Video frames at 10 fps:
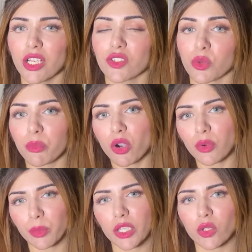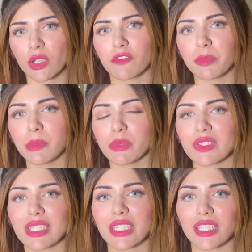So per video, if people
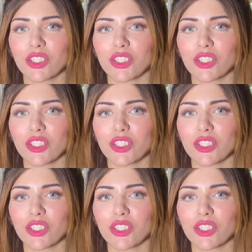see